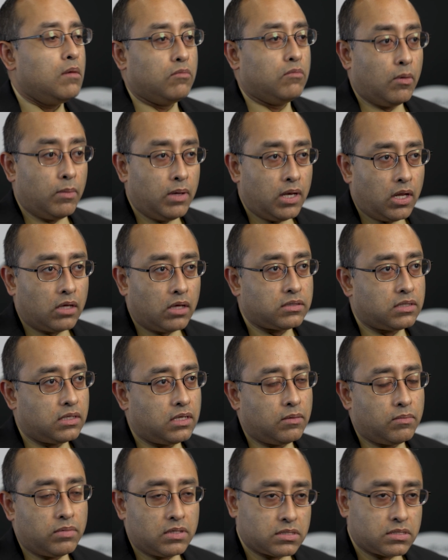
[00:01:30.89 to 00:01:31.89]

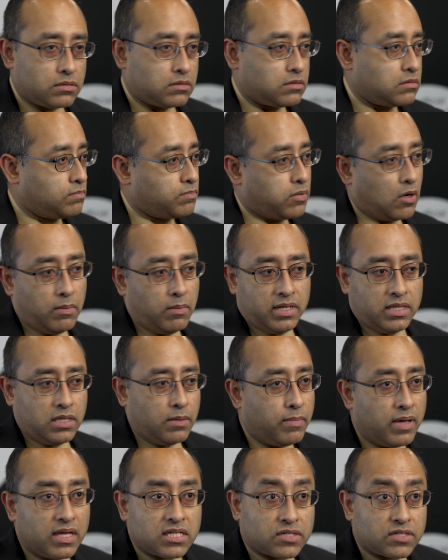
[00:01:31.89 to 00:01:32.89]
momelotinib is probably the
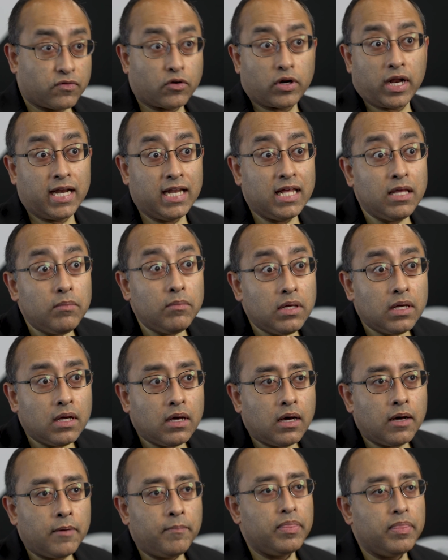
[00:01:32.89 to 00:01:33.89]
best for
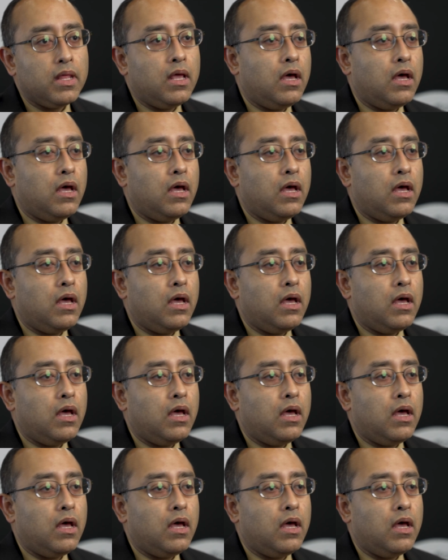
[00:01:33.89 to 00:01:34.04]
anemia,